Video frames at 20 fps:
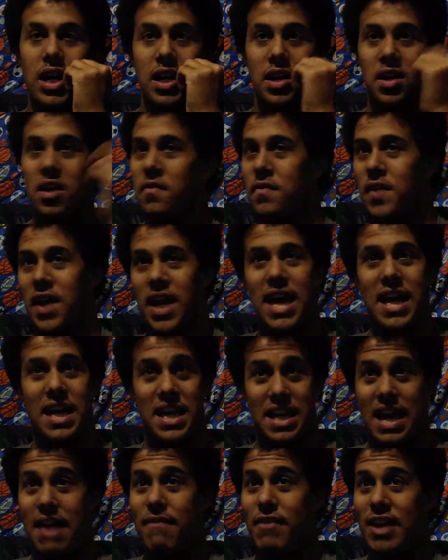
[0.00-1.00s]
And don't
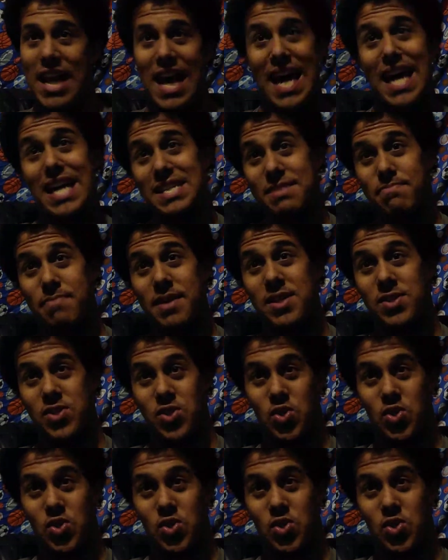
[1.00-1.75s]
forget, Kevin has been